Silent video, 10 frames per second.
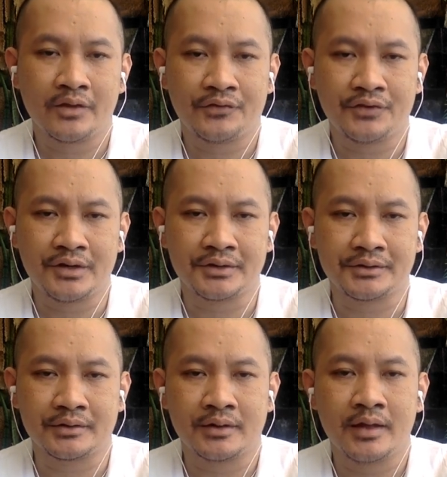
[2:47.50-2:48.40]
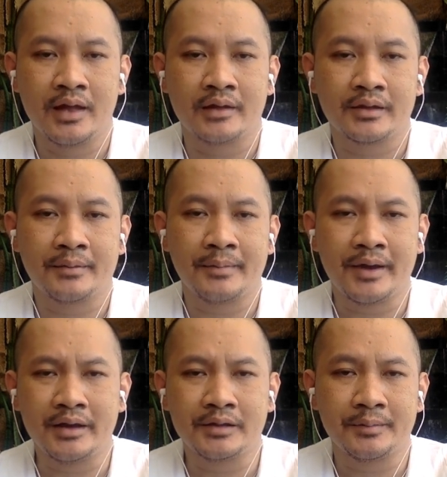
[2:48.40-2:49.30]
First, the
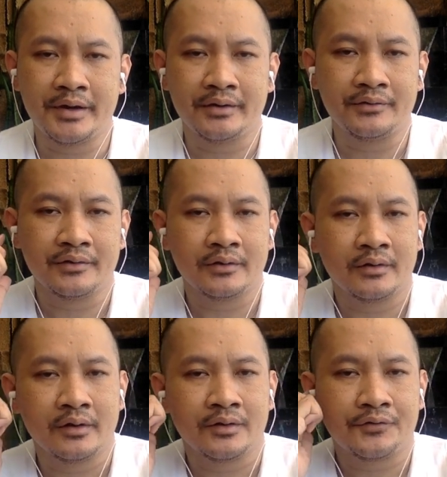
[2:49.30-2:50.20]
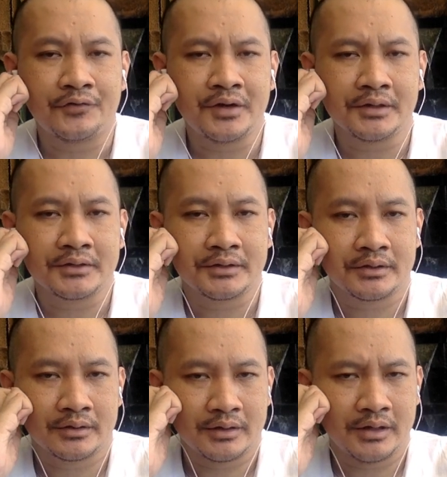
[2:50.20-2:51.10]
management
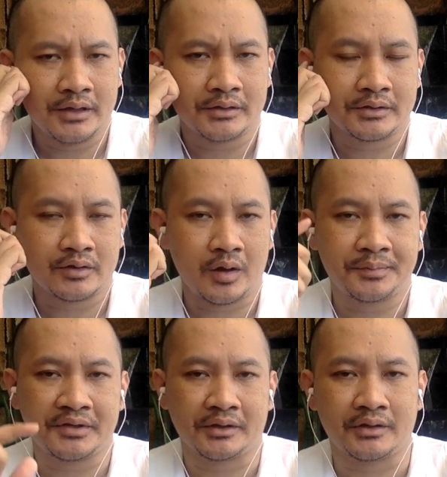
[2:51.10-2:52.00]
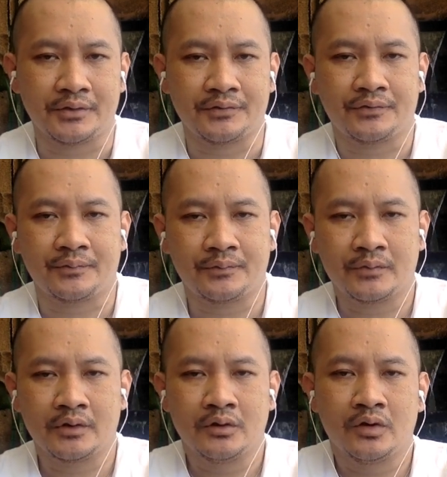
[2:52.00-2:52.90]
fixes its objective,
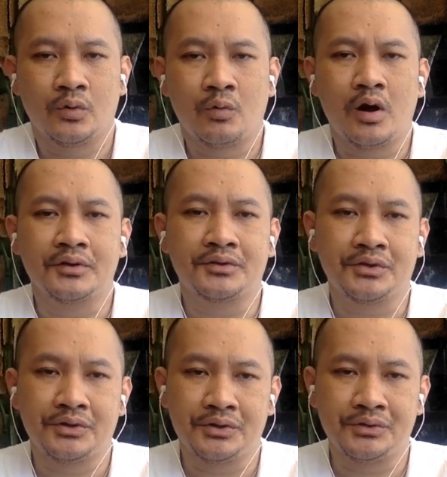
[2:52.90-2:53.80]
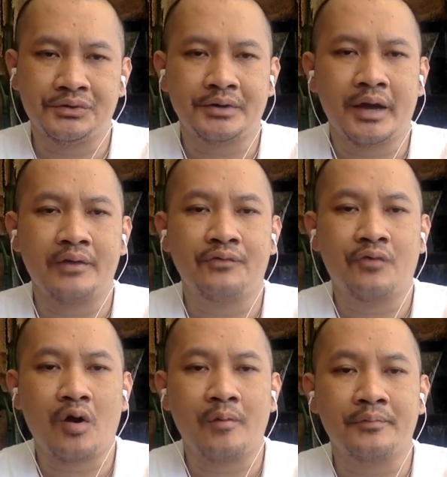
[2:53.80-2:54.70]
what to do, and
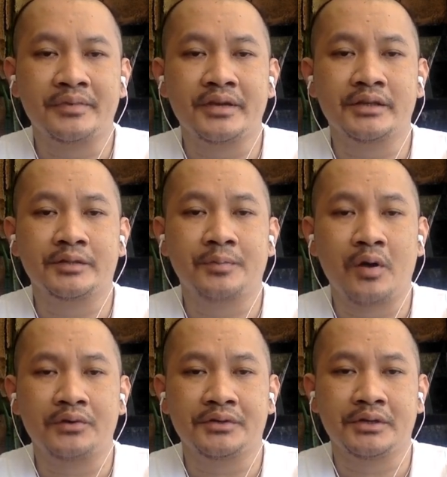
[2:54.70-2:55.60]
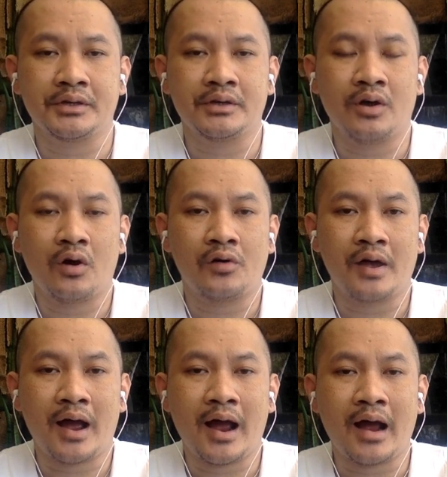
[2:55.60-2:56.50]
form its policy on
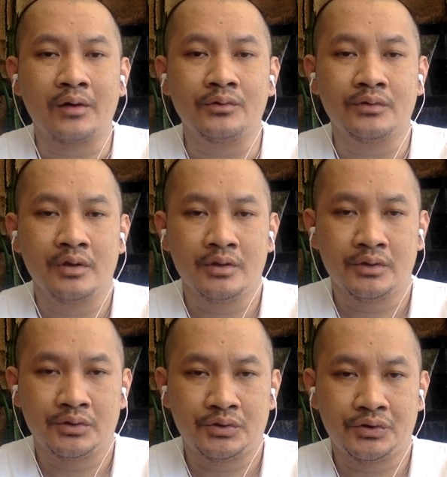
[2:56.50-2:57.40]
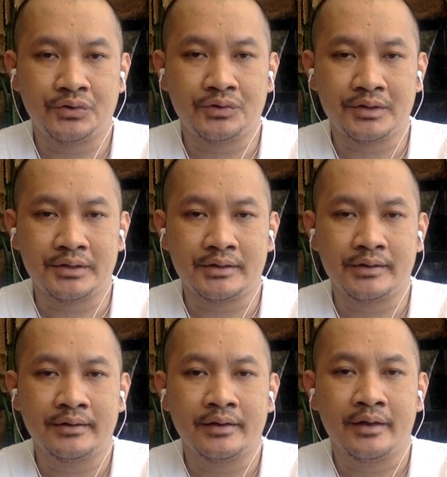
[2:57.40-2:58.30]
how to do it.
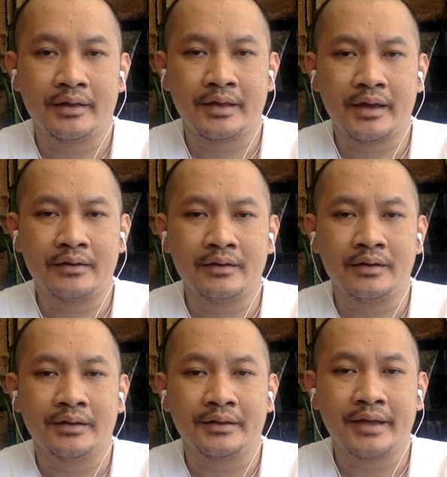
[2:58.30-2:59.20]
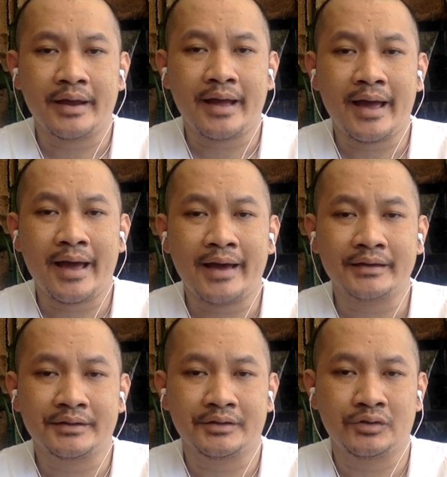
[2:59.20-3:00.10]
Then there
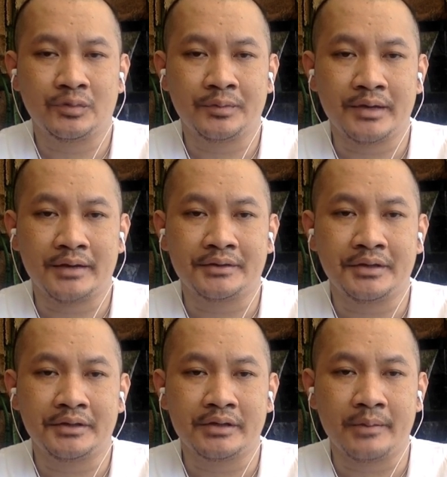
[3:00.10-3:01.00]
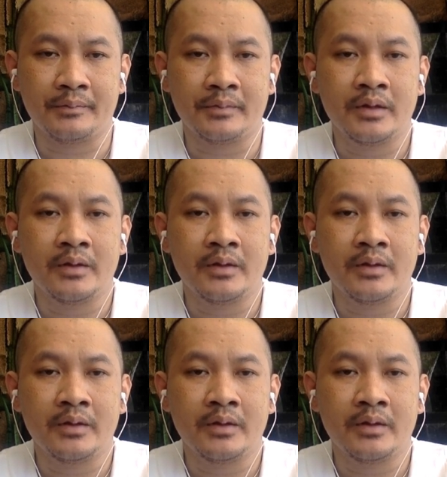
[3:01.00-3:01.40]
has to be a system